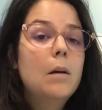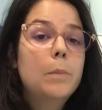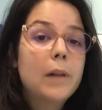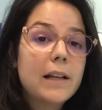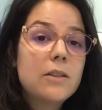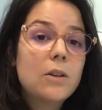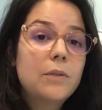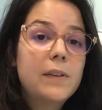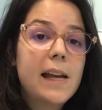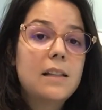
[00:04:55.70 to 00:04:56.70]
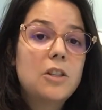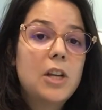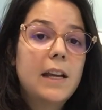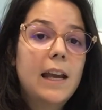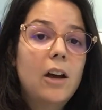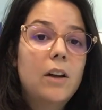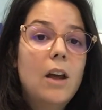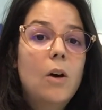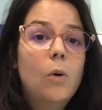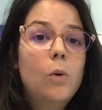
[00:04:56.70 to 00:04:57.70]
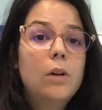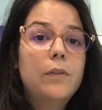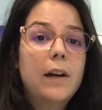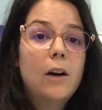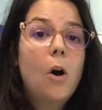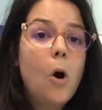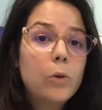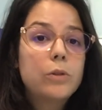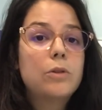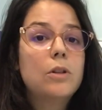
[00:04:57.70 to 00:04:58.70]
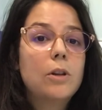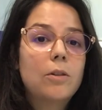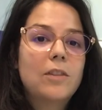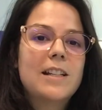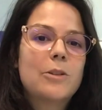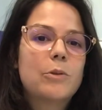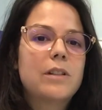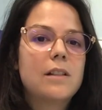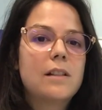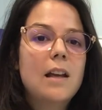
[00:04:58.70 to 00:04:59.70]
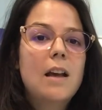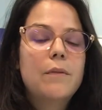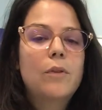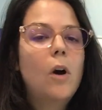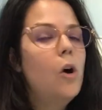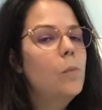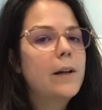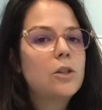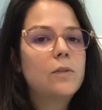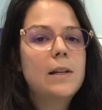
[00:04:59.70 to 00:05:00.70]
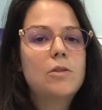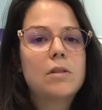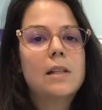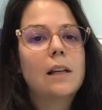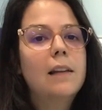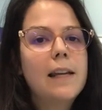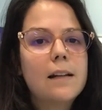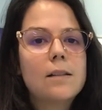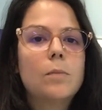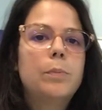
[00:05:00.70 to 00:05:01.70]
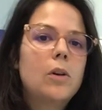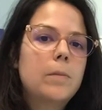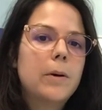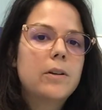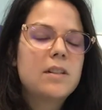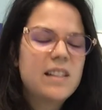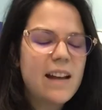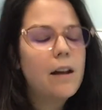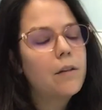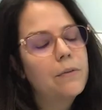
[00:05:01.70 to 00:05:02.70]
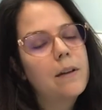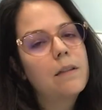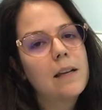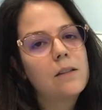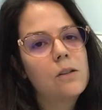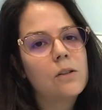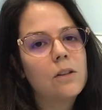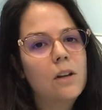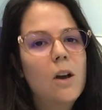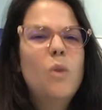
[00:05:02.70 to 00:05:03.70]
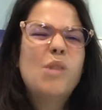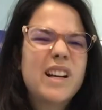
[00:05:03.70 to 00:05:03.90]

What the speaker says: Plus, don't forget to check out all of our whole studio resources for a whole bunch of interesting links, blog posts, and other fun things to do while